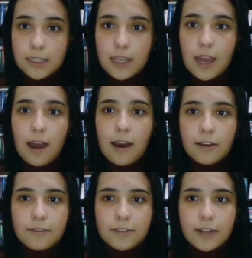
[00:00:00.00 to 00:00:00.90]

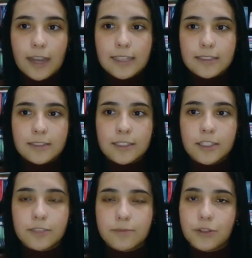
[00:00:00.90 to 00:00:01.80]
However, I started comparing